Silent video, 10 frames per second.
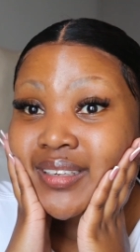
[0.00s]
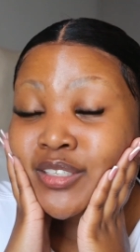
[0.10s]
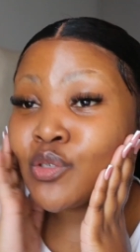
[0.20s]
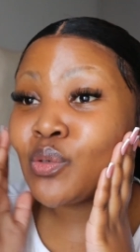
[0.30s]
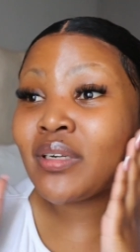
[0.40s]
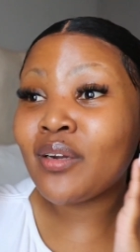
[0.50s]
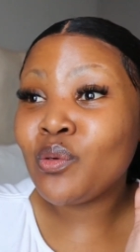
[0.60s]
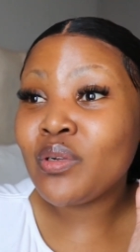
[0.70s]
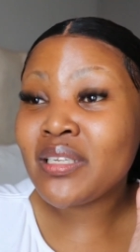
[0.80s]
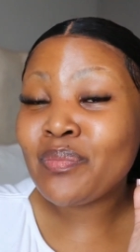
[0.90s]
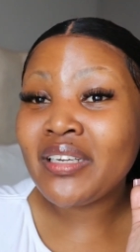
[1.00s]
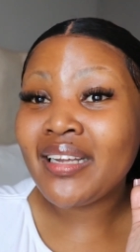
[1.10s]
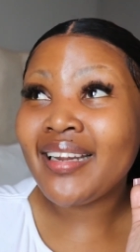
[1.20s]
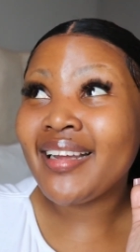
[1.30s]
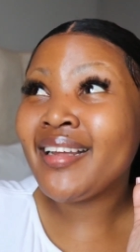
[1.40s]
since Okalulita
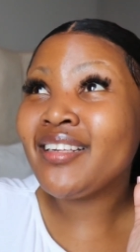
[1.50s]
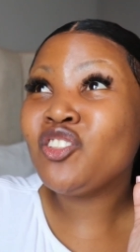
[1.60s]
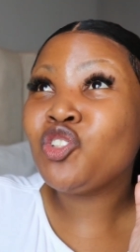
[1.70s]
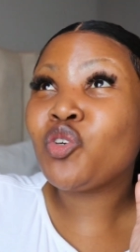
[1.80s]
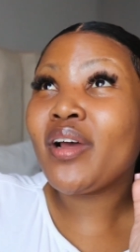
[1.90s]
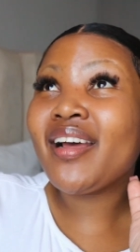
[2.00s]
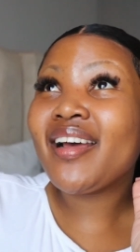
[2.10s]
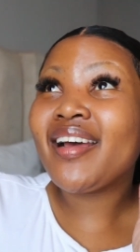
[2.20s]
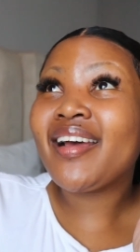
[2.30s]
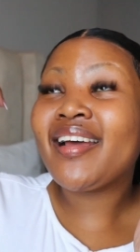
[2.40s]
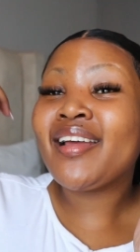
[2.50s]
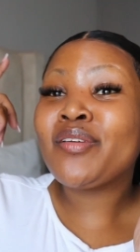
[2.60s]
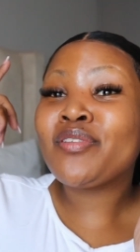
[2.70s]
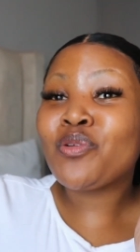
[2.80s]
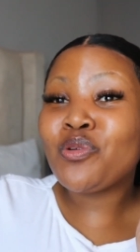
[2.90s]
Manala, and
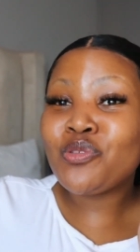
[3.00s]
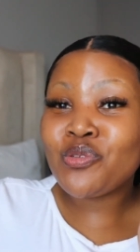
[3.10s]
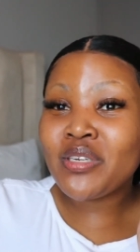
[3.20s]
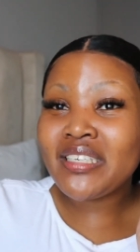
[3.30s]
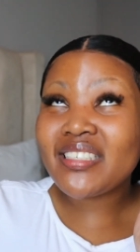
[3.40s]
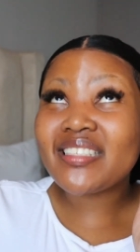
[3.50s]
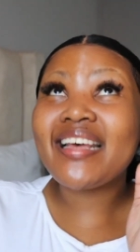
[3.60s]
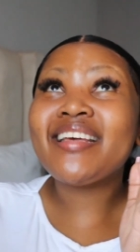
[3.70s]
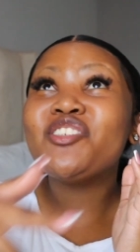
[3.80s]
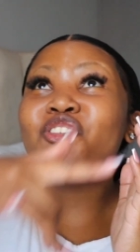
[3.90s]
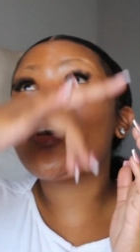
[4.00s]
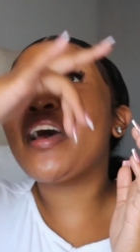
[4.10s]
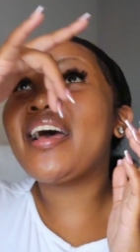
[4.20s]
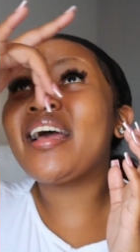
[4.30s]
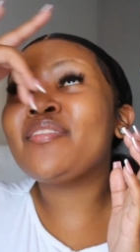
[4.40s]
drive, and go do your lashes, and
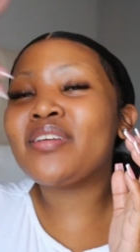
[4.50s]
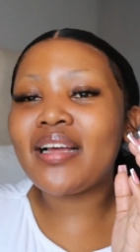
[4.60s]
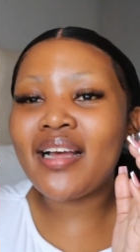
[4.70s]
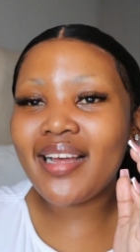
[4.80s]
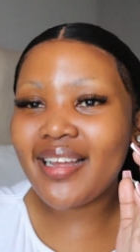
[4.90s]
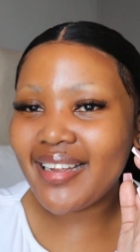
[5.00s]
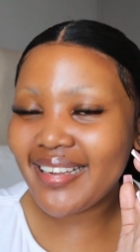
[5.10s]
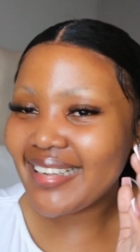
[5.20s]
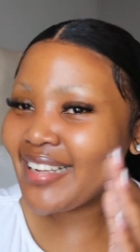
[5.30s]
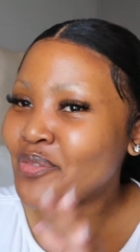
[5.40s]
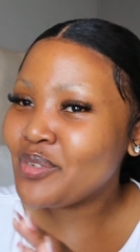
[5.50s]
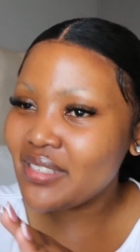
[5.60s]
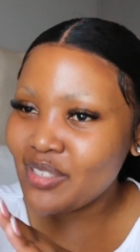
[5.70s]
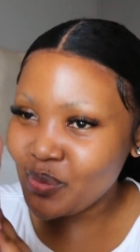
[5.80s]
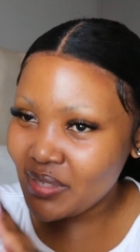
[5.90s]
drive, can we
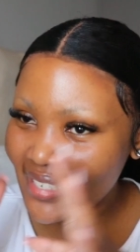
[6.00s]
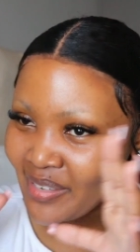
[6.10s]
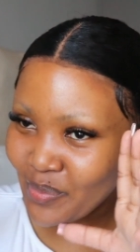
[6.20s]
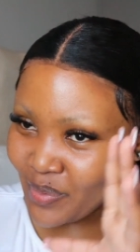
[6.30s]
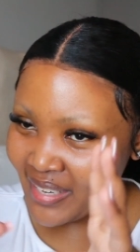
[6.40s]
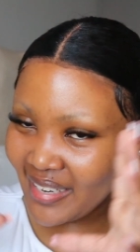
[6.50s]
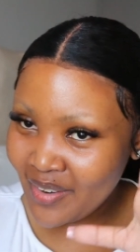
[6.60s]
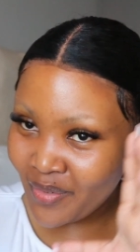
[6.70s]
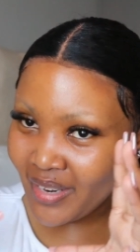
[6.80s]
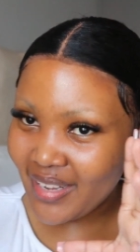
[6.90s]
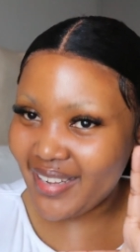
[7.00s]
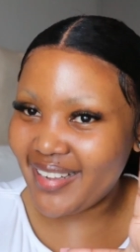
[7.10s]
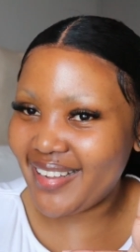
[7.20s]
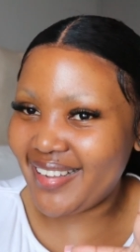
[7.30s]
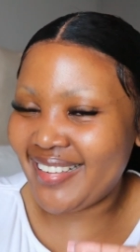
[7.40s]
just do it at one area,
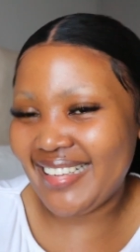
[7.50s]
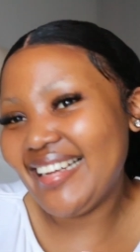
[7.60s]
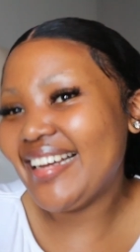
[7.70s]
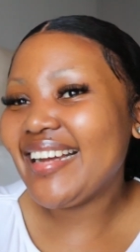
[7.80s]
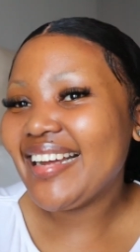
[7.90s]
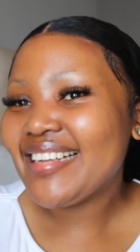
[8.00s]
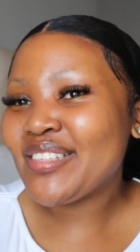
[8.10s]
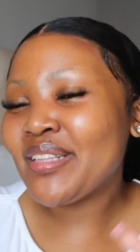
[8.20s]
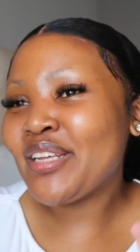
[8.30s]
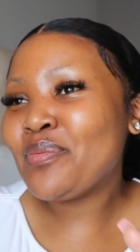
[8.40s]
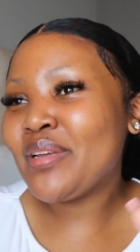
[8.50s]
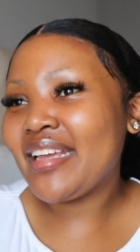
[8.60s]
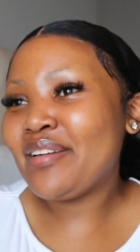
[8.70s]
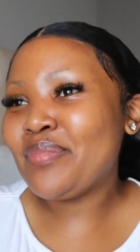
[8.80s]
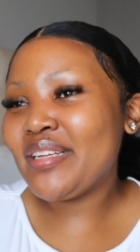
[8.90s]
so that we
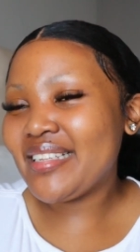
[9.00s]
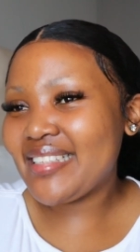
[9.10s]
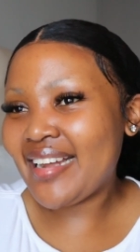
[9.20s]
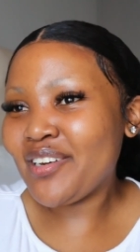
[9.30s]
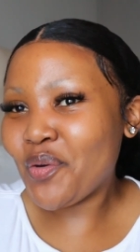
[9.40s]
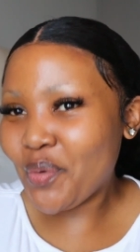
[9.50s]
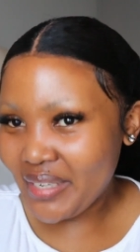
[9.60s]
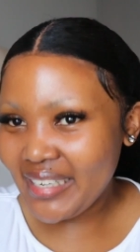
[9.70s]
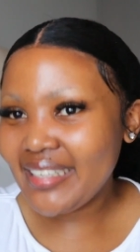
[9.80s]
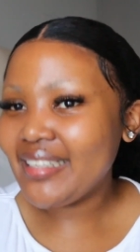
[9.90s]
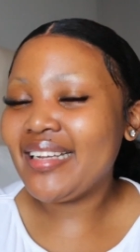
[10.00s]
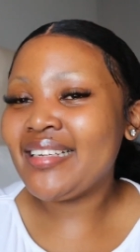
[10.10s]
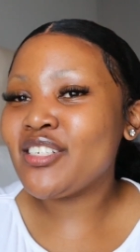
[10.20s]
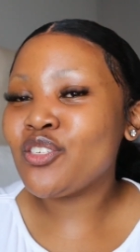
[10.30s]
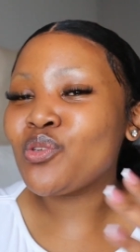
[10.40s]
can be done quickly?
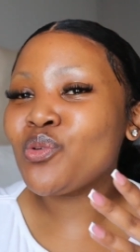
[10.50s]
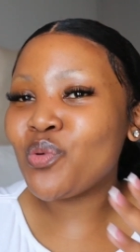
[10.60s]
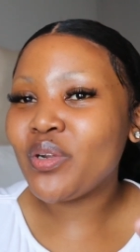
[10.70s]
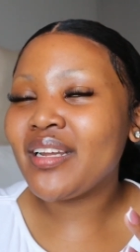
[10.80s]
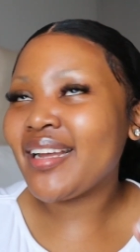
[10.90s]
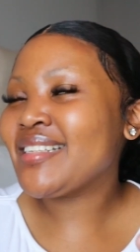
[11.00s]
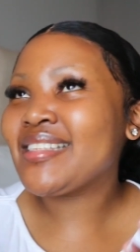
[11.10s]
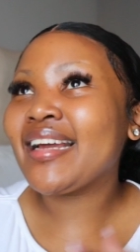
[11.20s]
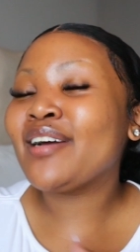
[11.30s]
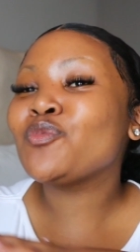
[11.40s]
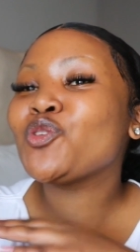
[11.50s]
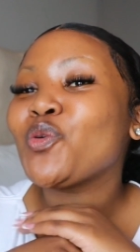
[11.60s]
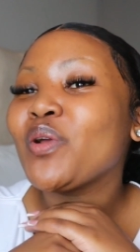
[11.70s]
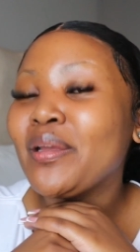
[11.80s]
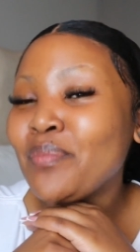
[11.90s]
And she's so quick, guys, like, I'm
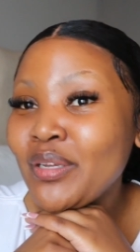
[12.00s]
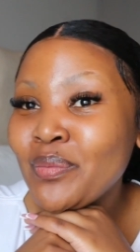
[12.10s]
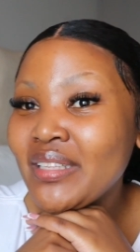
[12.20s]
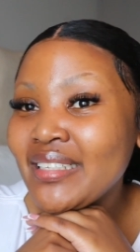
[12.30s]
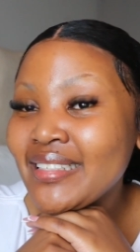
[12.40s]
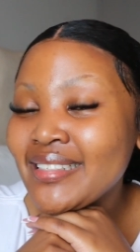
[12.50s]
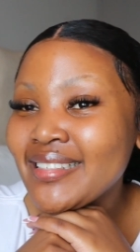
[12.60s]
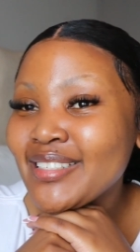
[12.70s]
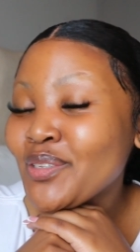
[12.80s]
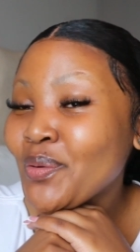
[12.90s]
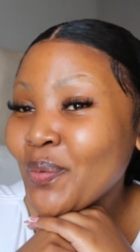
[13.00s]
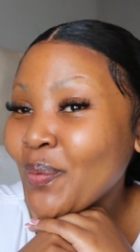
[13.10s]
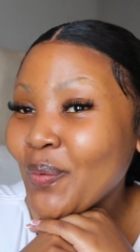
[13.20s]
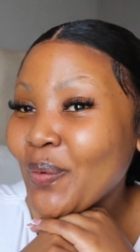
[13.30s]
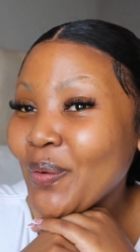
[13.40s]
so happy with the nails.
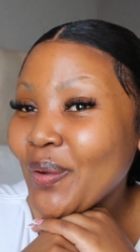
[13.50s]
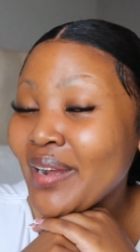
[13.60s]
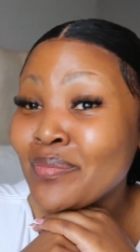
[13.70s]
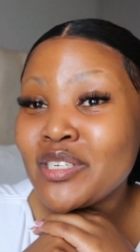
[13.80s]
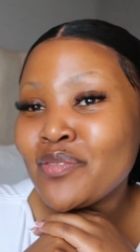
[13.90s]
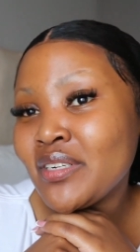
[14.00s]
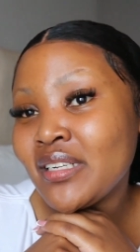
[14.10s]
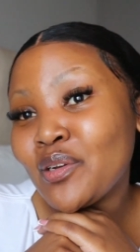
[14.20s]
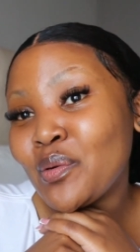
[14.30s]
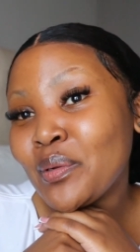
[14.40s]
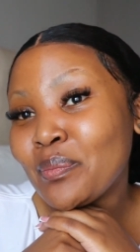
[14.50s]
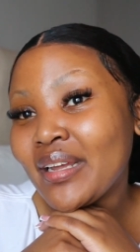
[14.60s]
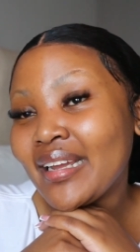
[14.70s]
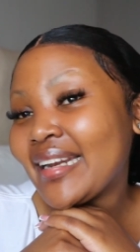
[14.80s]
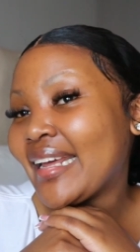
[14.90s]
Yo, I'm definitely going
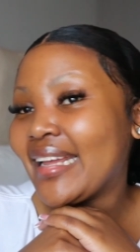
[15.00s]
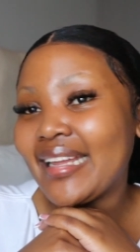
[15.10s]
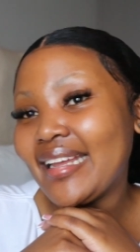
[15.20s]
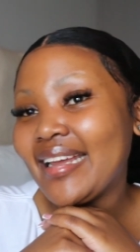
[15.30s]
back, like,